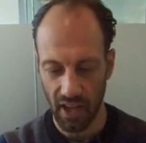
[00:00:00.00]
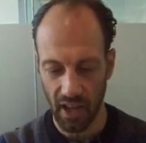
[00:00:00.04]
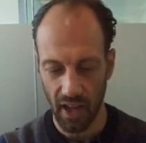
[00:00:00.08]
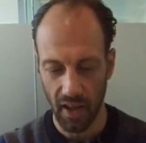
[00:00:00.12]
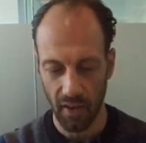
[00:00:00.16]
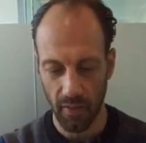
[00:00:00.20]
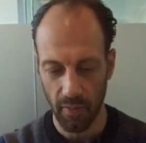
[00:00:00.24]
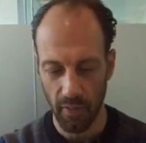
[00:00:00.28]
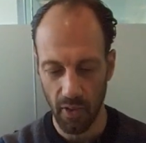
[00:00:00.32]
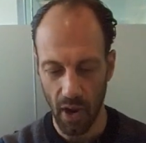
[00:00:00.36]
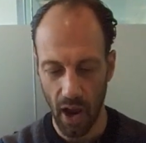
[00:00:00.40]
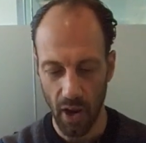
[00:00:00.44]
I
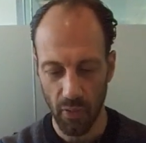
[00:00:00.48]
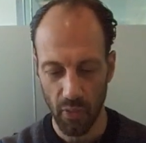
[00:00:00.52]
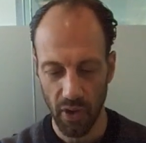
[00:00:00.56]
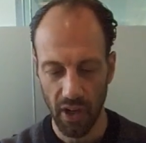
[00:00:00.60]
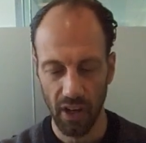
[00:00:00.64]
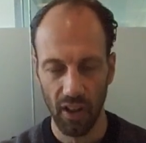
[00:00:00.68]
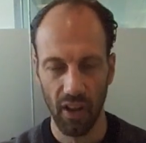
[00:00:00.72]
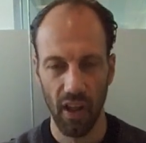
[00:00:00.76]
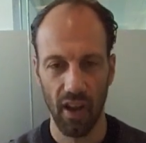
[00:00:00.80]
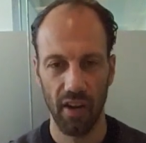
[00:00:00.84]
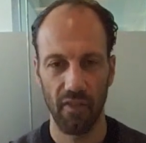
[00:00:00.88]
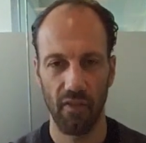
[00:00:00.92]
read
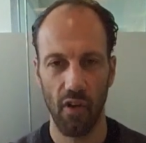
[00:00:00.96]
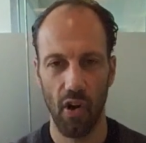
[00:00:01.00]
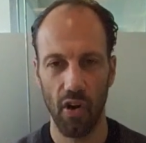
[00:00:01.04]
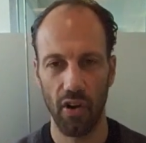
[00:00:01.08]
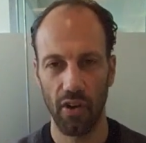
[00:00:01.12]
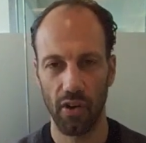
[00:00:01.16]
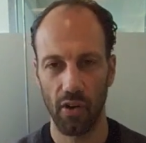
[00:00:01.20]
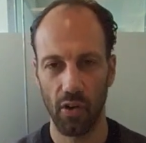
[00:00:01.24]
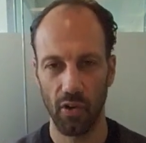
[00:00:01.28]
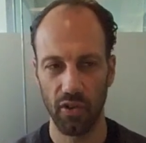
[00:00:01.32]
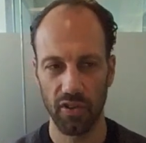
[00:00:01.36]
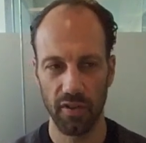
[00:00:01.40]
a lot of
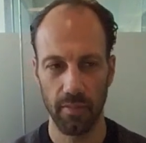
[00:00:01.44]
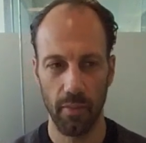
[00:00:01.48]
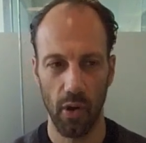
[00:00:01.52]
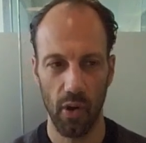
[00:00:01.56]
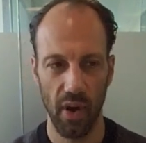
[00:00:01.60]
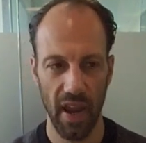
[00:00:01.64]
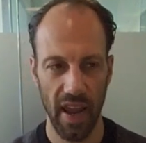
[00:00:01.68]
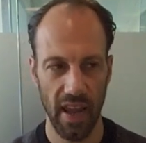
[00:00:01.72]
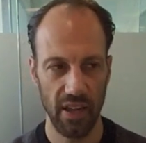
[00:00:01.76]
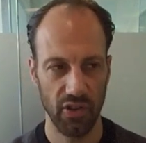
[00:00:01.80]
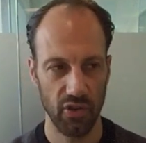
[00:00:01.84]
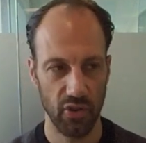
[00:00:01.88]
articles
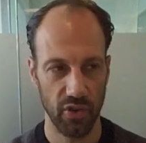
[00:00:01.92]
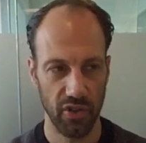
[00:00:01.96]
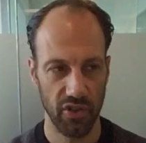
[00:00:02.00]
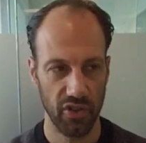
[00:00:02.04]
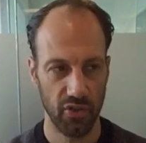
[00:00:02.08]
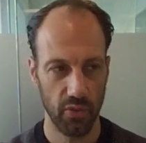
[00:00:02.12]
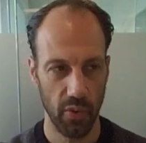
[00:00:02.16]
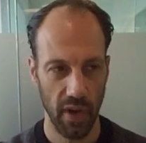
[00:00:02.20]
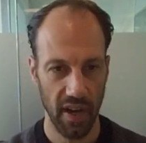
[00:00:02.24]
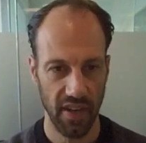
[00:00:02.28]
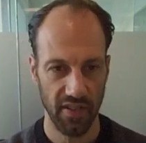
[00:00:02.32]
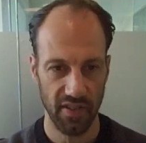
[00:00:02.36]
about
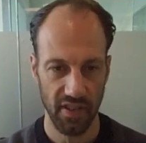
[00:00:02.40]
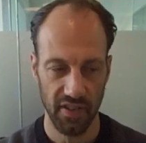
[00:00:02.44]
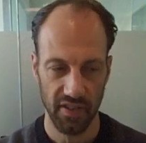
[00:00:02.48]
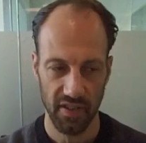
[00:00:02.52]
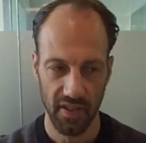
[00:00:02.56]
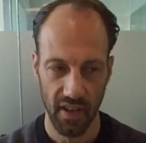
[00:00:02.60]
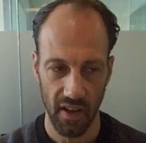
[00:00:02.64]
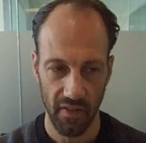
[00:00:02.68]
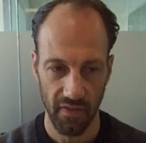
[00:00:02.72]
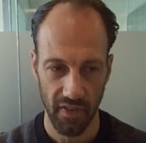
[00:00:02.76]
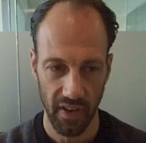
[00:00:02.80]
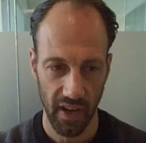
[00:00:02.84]
interest rates and
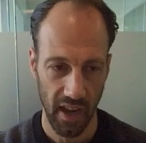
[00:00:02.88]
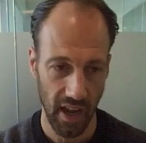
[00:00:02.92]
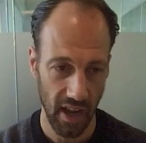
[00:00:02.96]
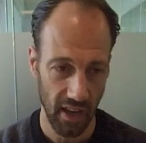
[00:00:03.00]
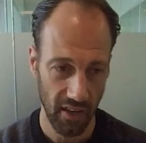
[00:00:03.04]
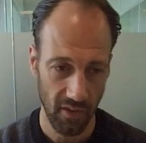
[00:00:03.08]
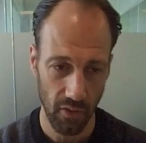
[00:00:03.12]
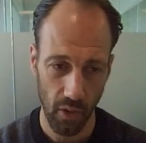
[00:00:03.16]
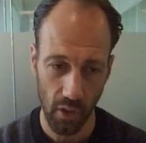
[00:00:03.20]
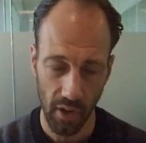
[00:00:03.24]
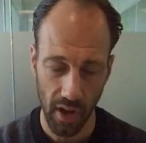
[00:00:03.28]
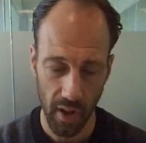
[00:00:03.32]
stuff, and hey,
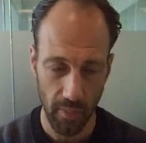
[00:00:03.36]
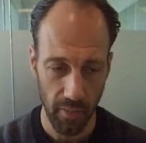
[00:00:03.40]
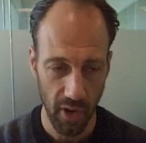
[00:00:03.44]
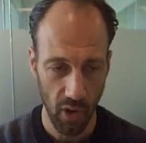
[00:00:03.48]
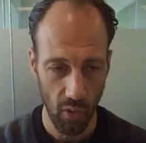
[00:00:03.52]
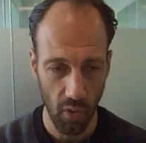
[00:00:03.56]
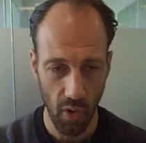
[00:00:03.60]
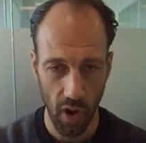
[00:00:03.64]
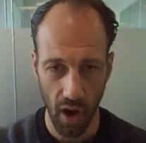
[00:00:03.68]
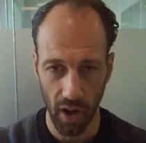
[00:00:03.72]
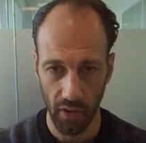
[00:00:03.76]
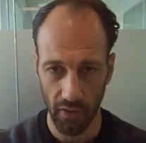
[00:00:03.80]
don't get me
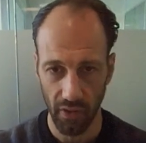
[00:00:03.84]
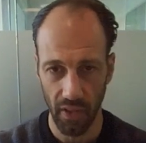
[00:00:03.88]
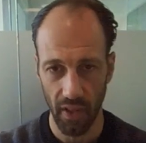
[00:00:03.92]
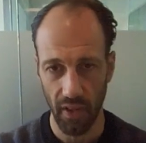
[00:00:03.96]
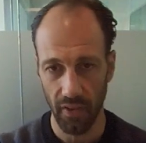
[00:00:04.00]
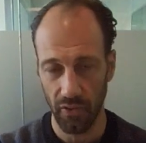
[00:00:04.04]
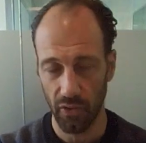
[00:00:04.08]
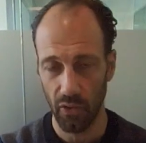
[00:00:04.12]
wrong,